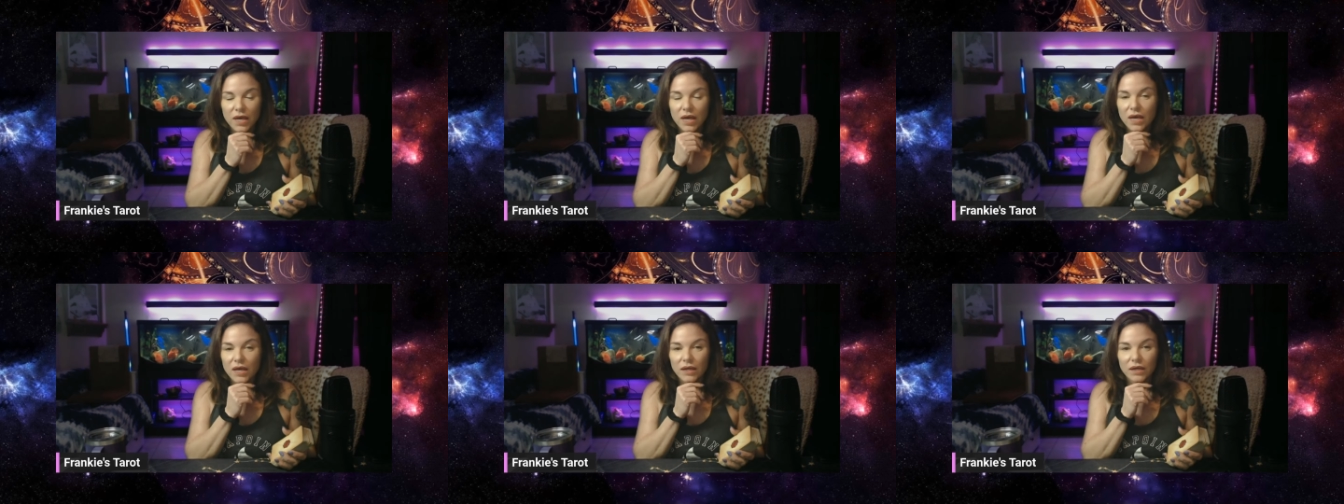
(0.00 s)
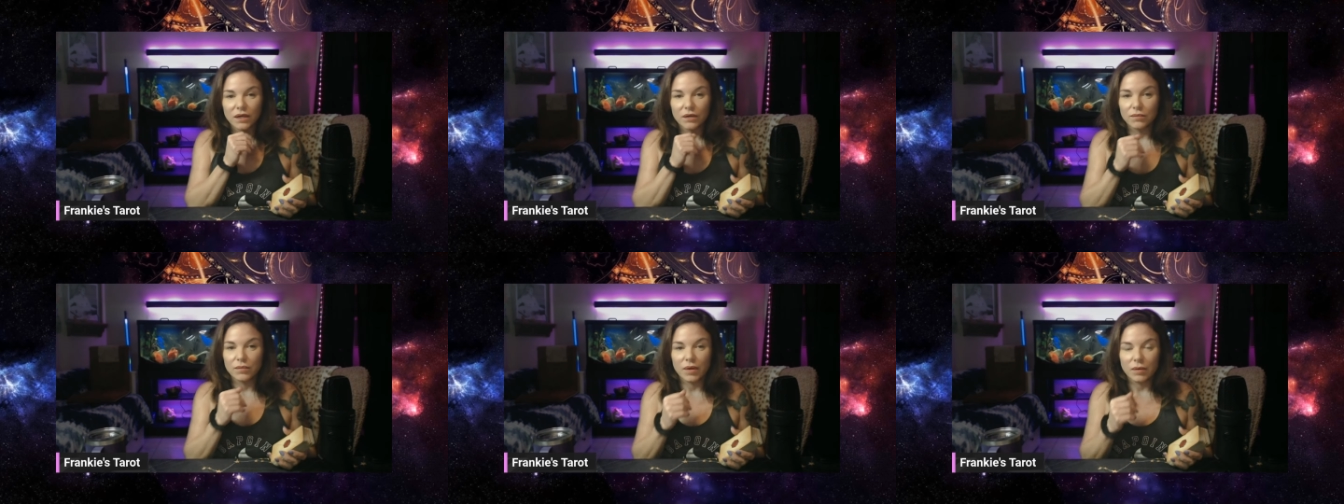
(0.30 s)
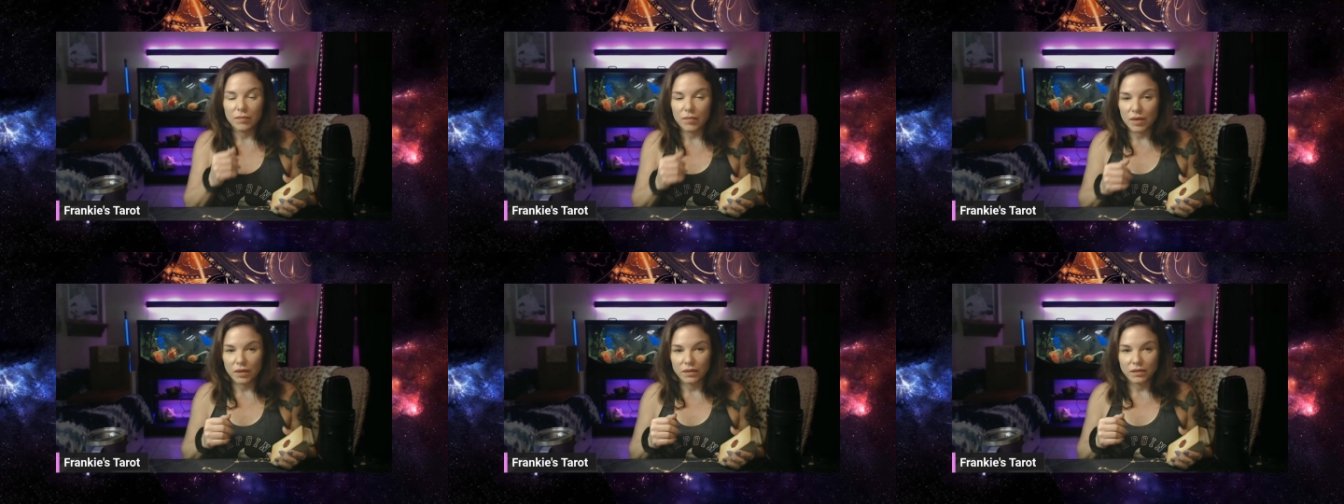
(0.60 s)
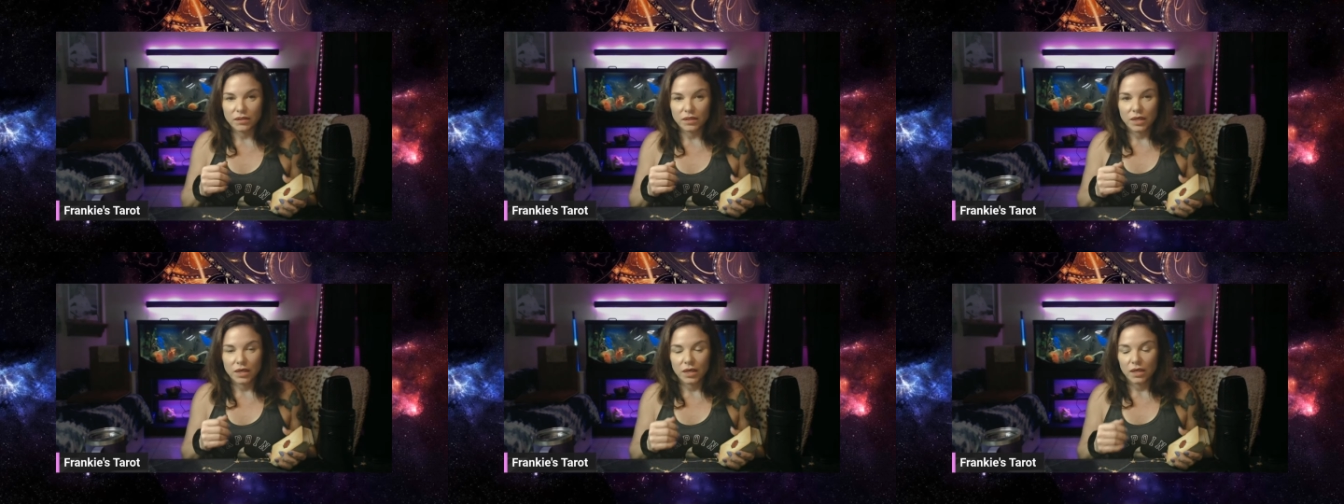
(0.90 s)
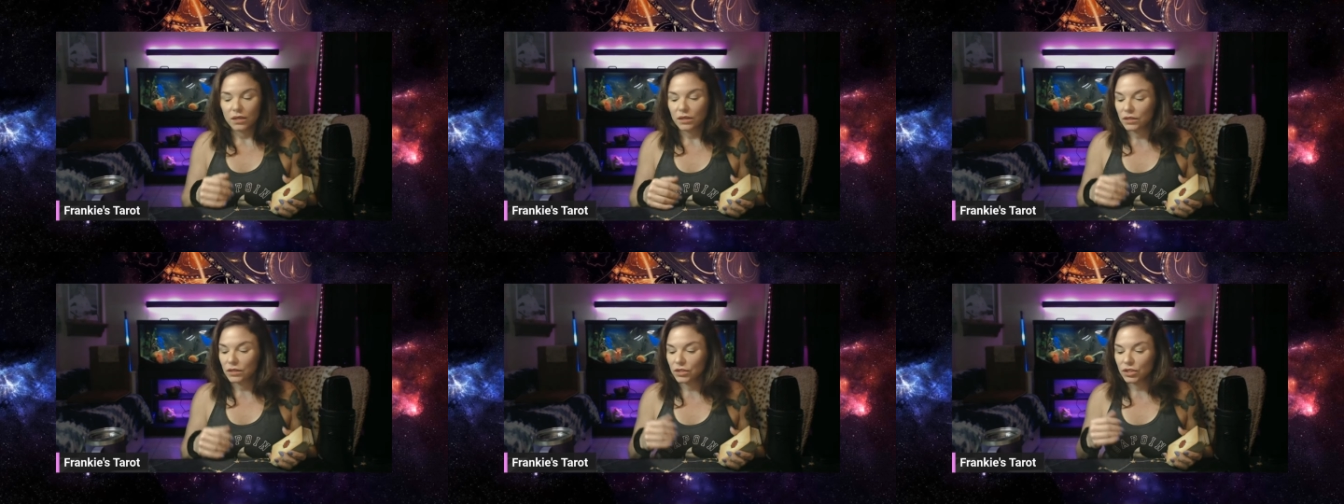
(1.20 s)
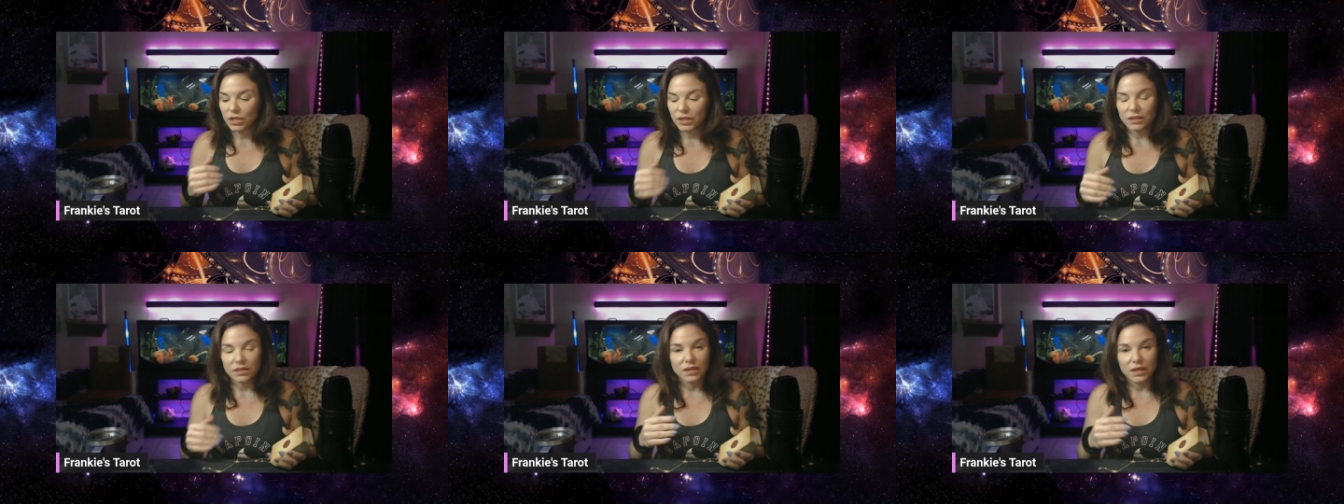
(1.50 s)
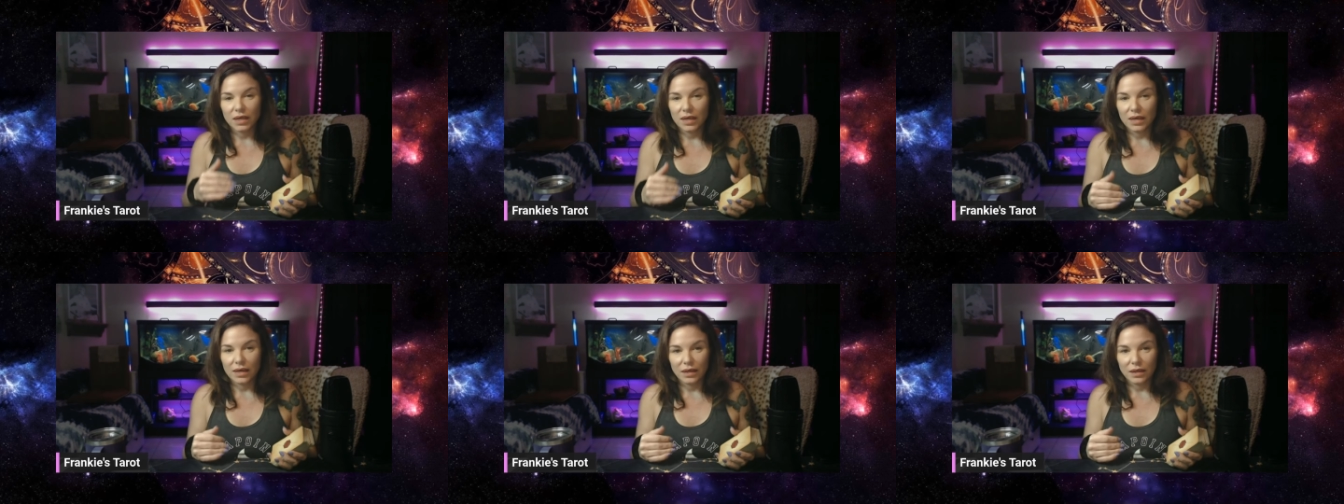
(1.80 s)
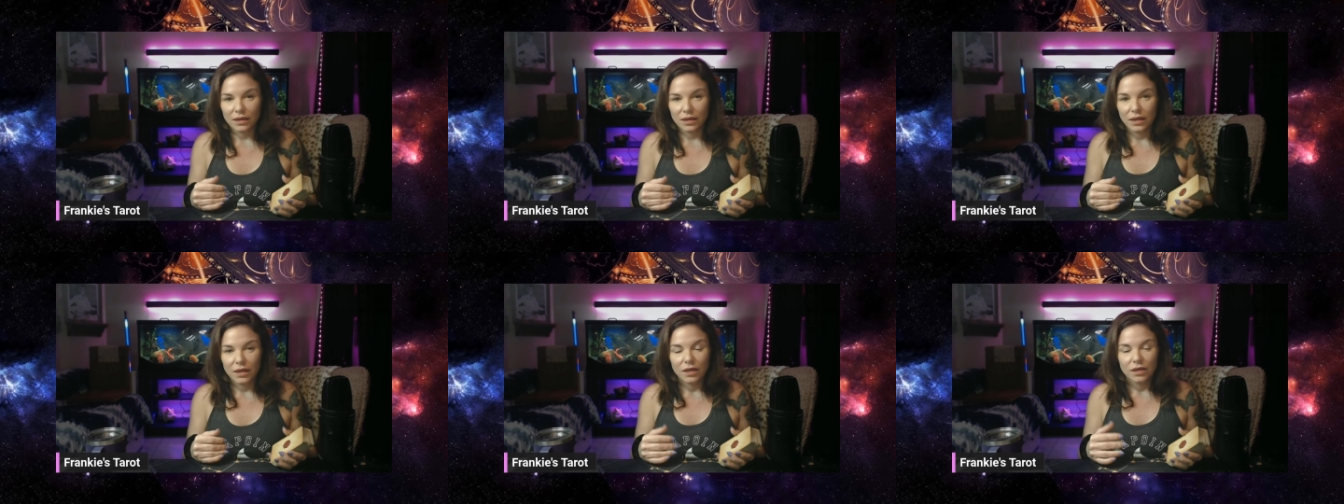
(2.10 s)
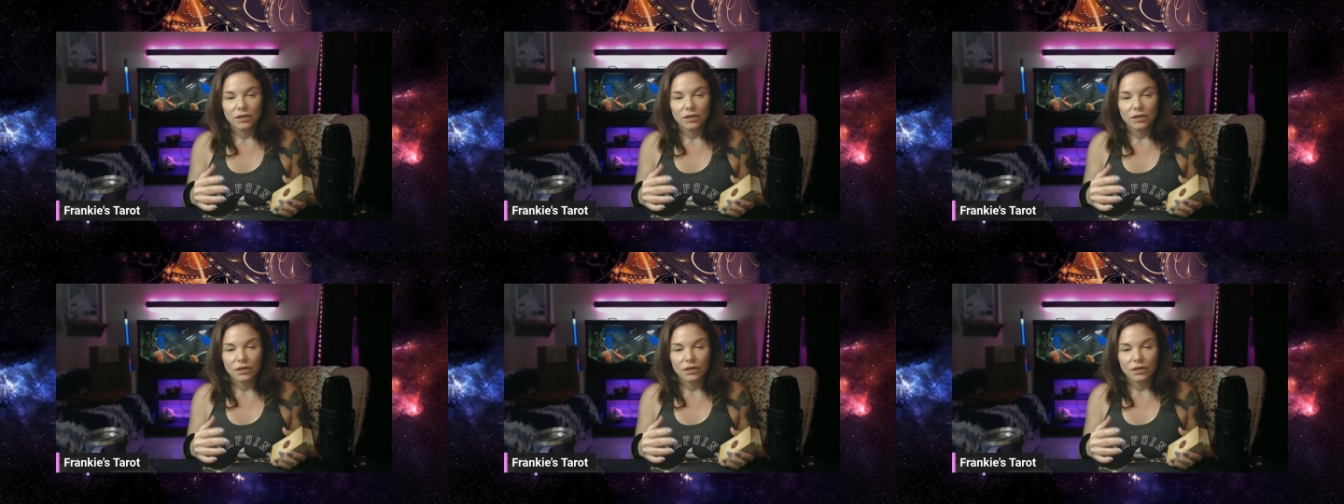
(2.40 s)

and commitment. You just can't.